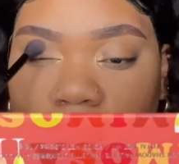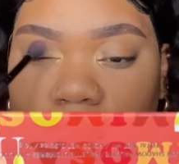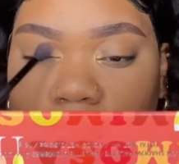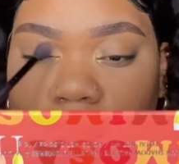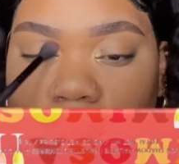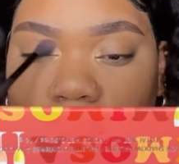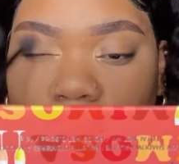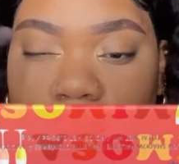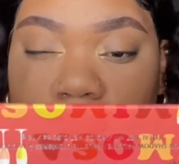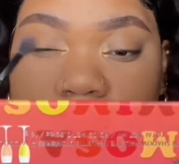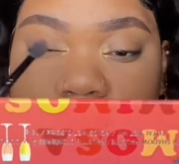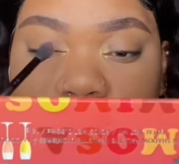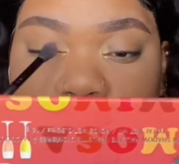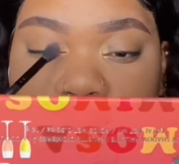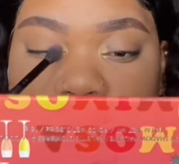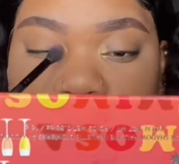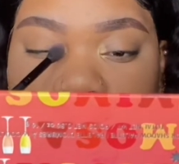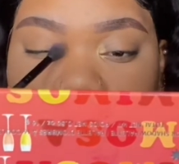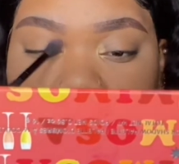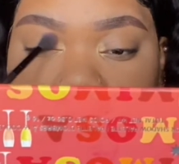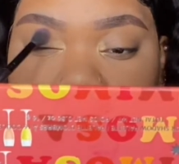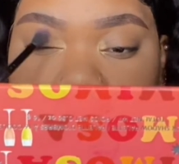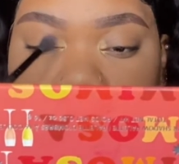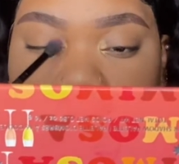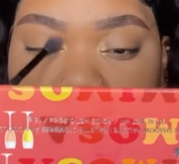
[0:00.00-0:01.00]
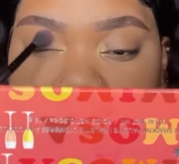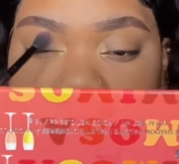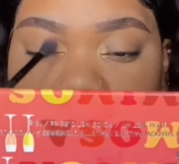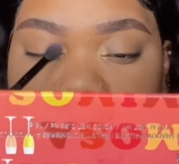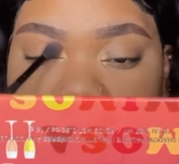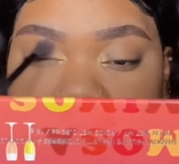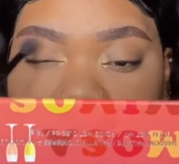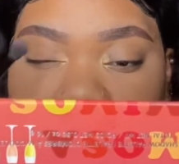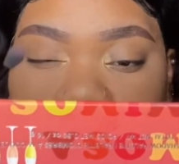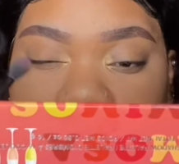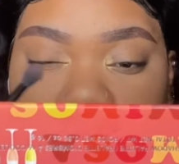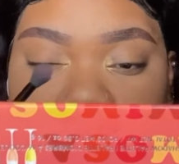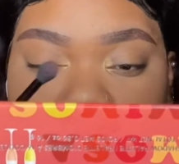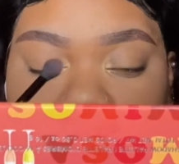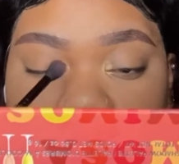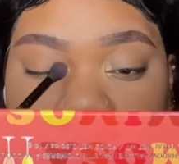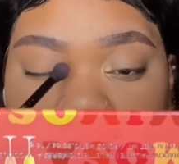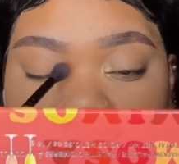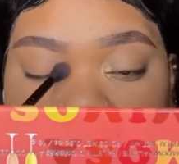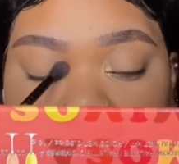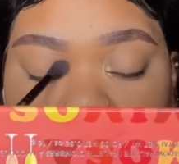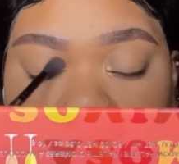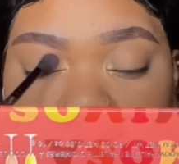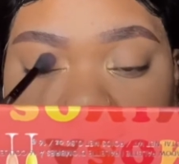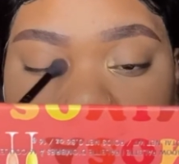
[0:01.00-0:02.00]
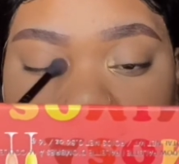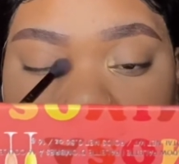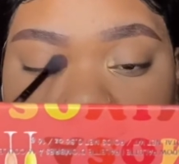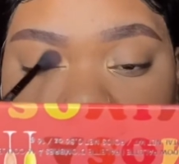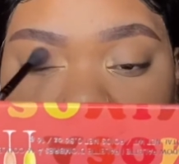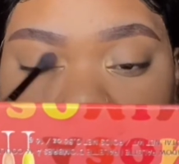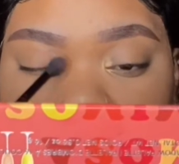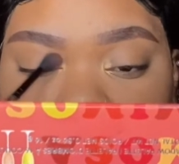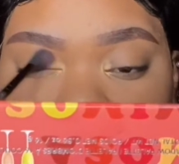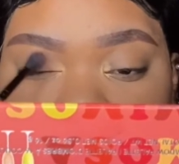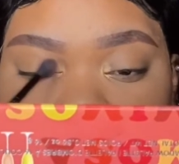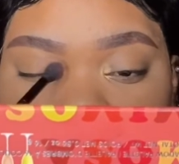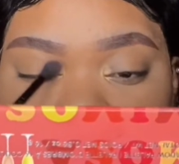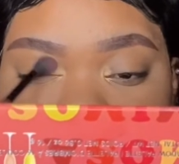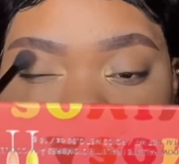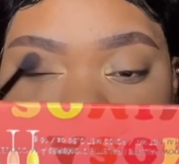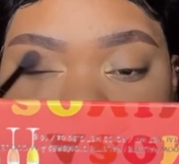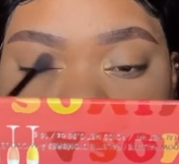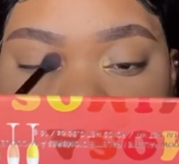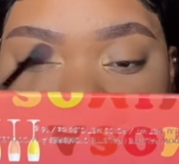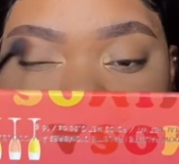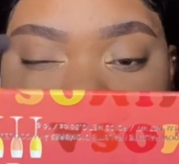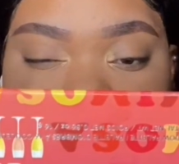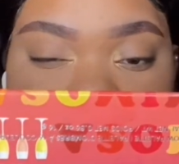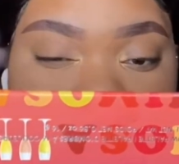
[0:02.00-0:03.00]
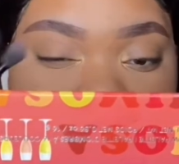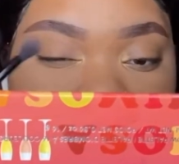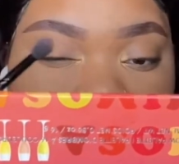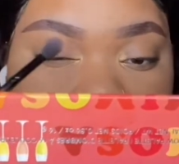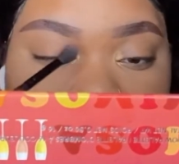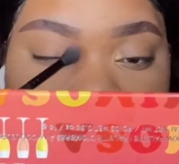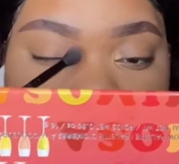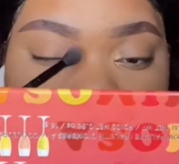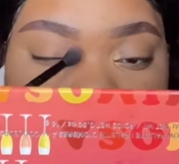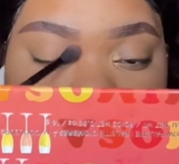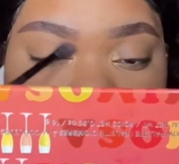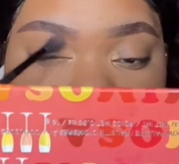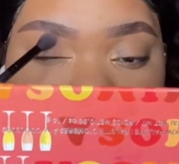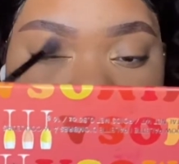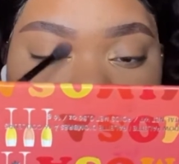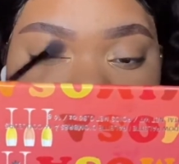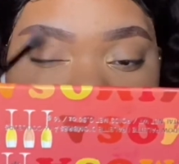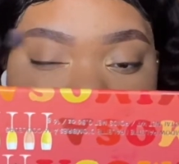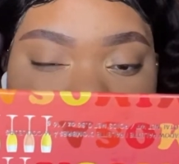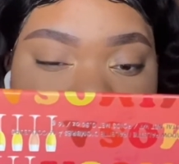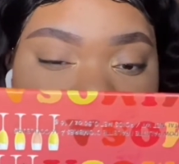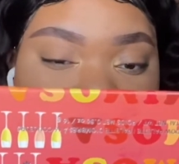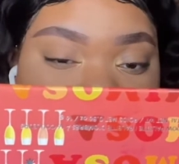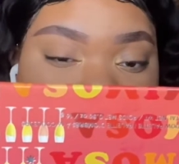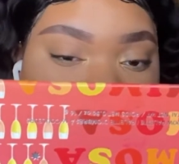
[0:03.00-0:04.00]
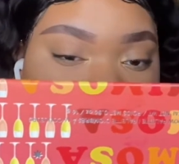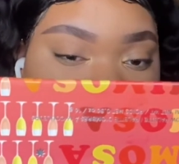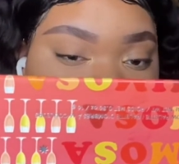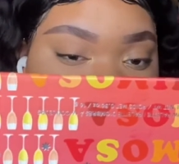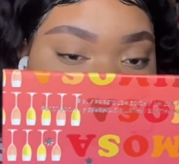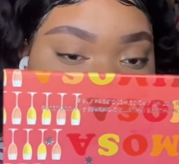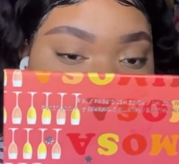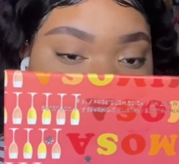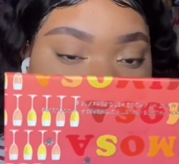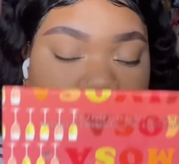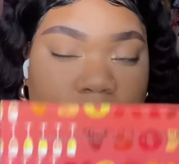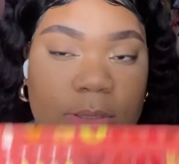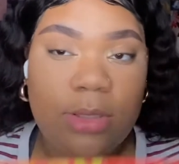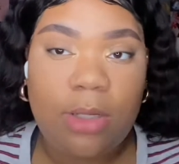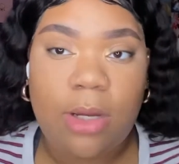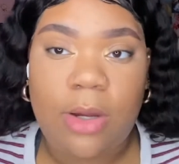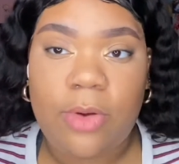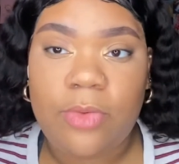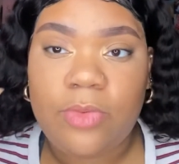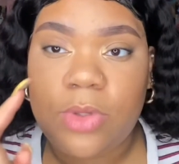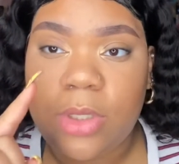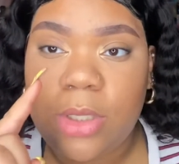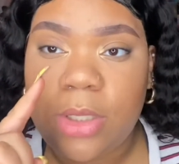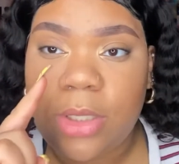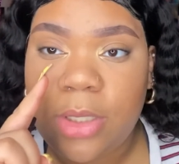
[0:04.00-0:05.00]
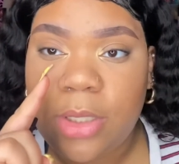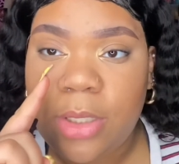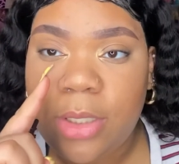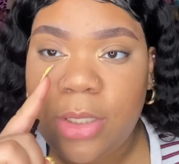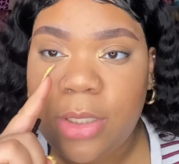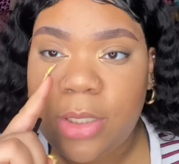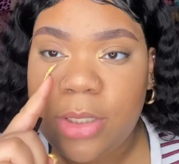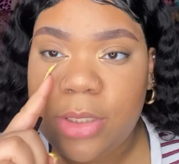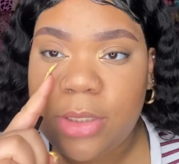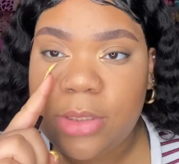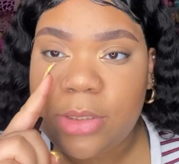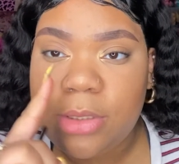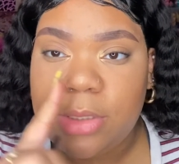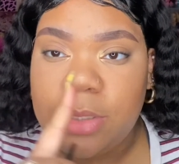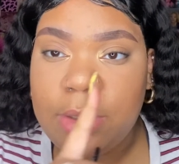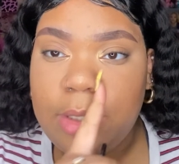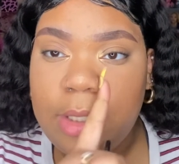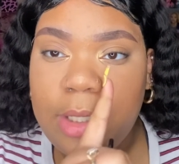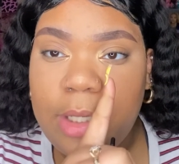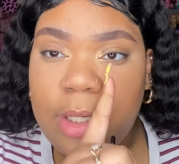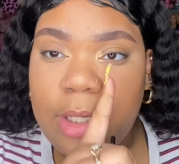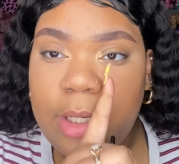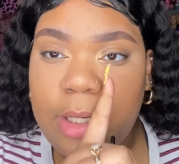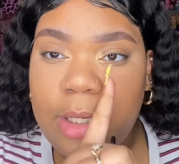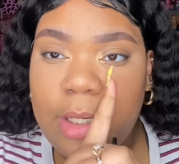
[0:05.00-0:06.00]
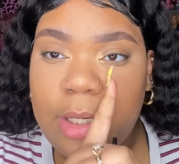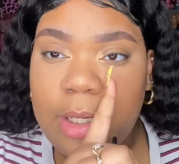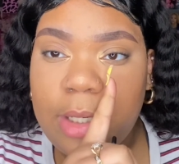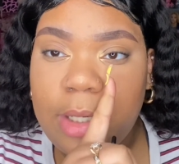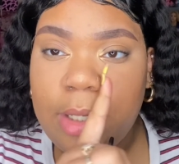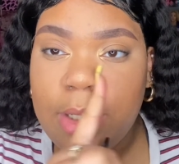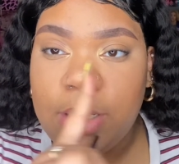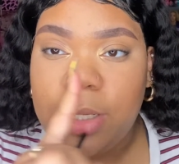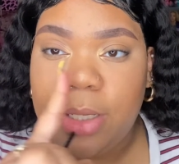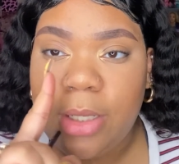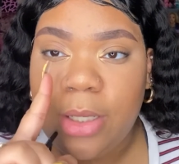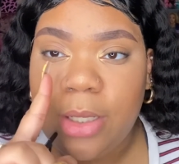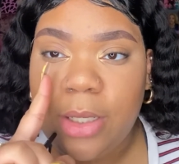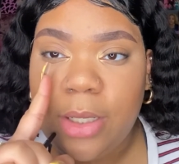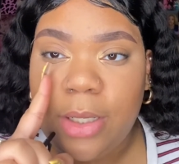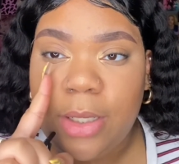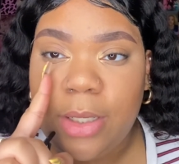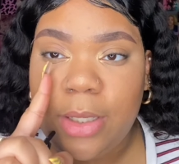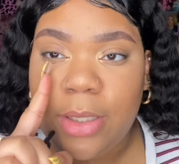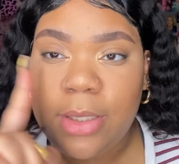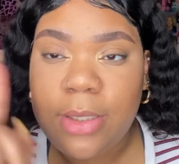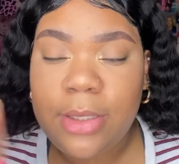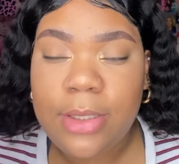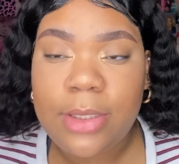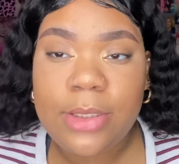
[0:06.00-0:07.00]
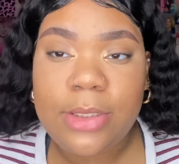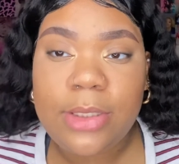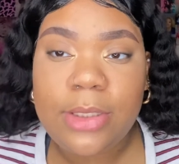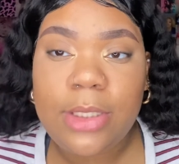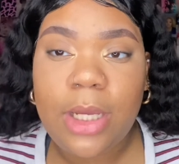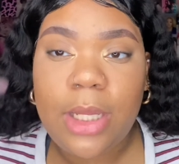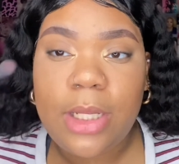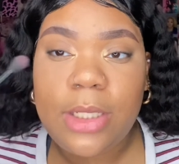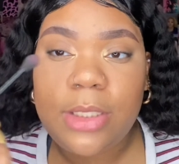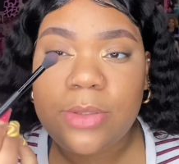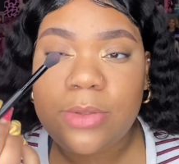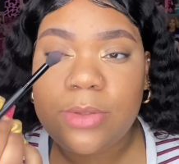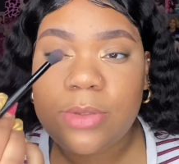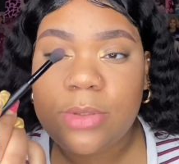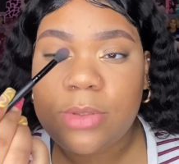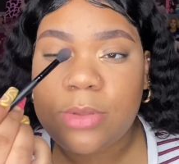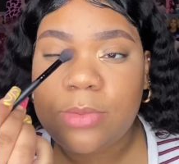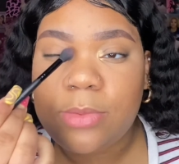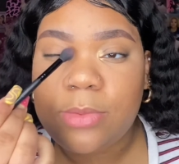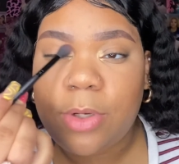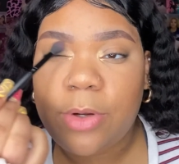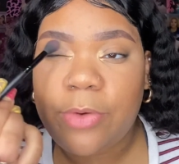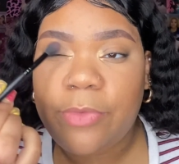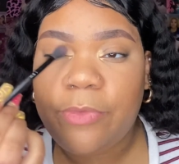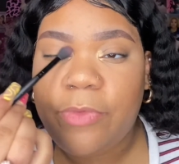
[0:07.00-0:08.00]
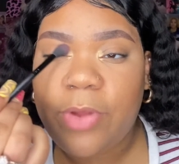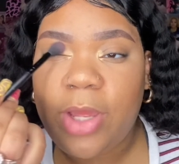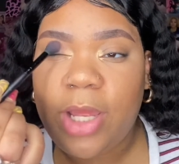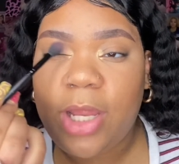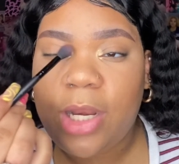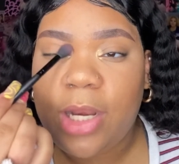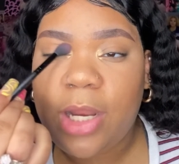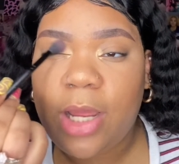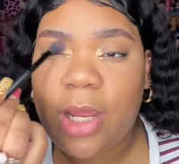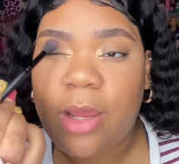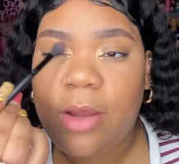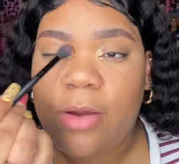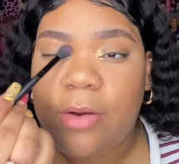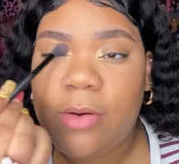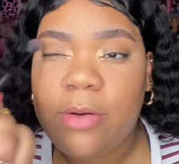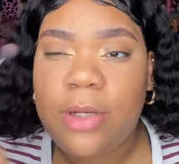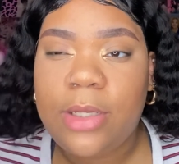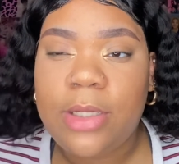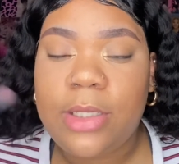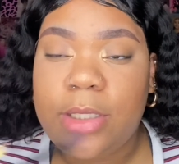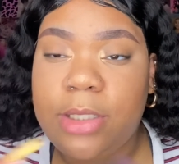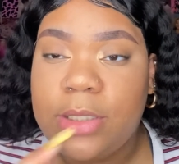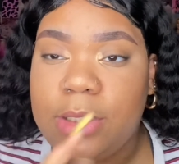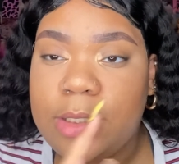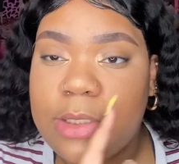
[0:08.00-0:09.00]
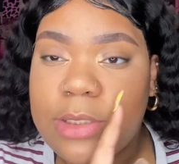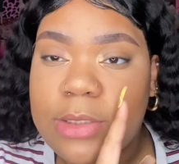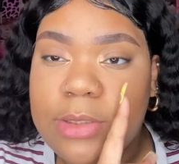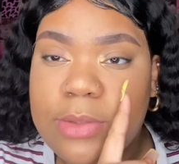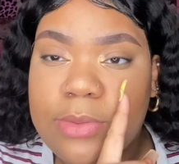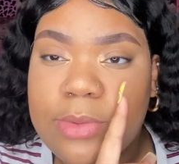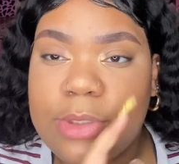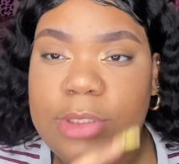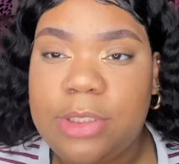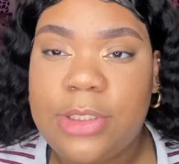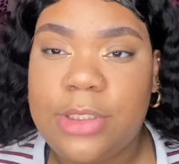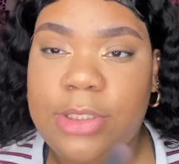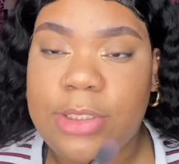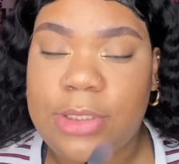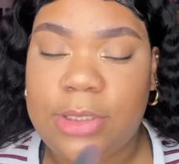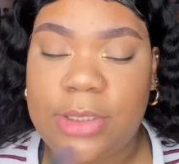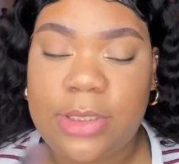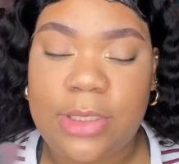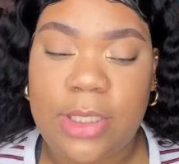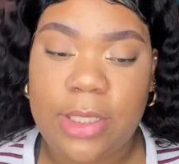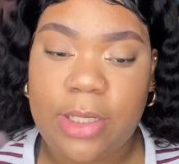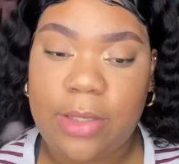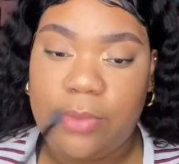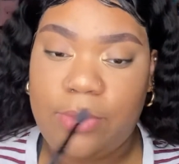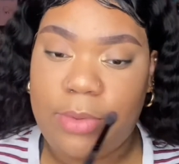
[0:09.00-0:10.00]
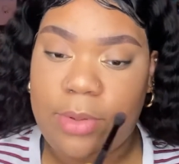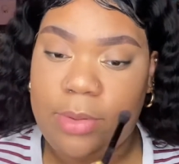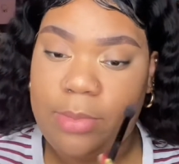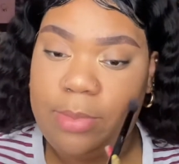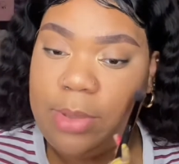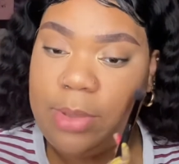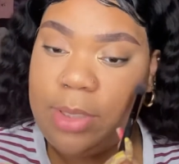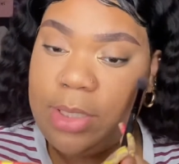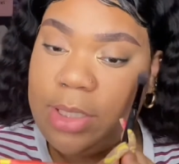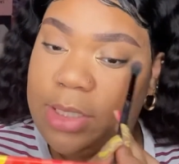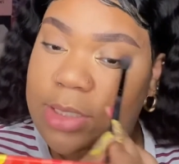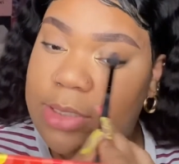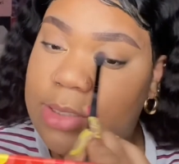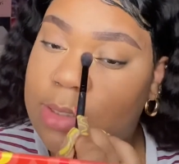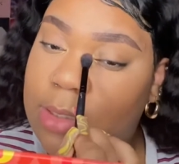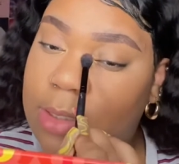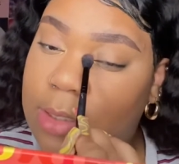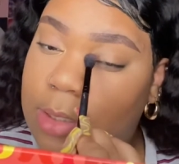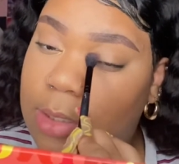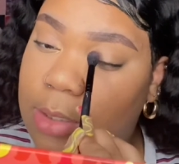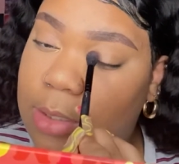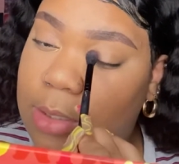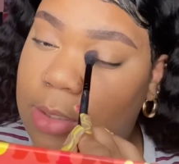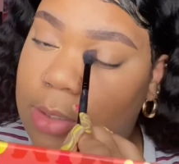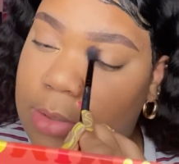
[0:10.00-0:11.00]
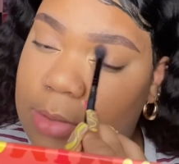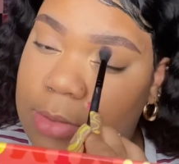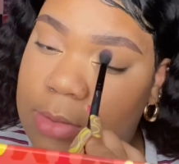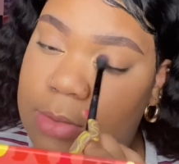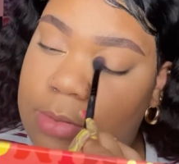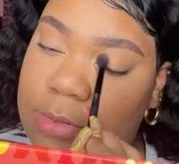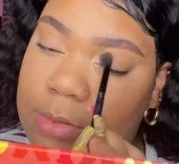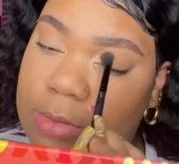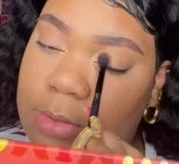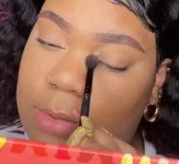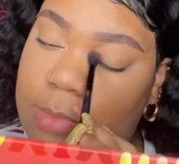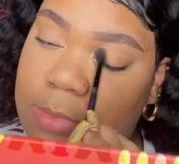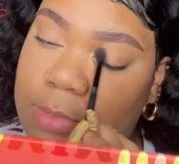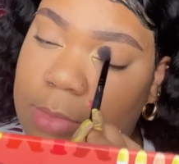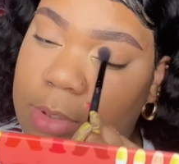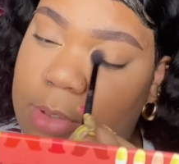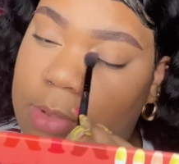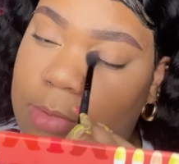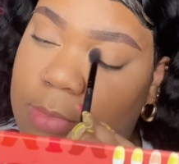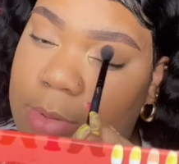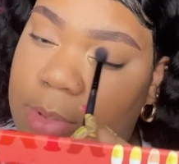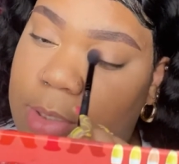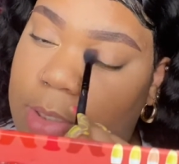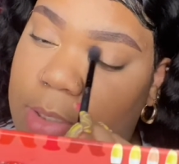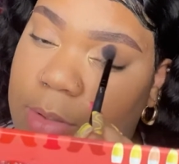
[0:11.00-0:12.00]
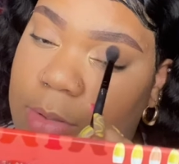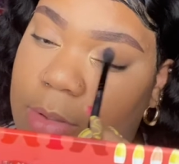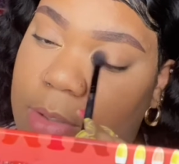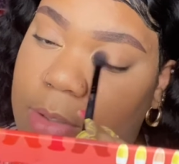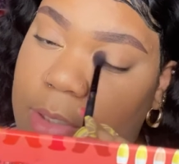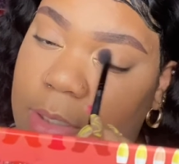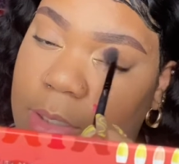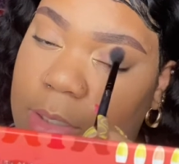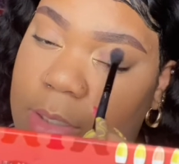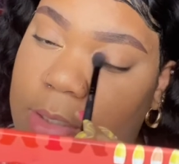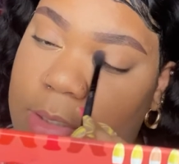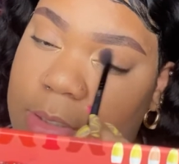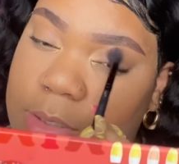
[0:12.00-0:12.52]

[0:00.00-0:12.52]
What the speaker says: I'm just gonna brush it out a bit to blend it a lot better so it's a lot softer. So here, see how this one's more fanned out and then this one is just stuck in one place. So I'm gonna blend on the other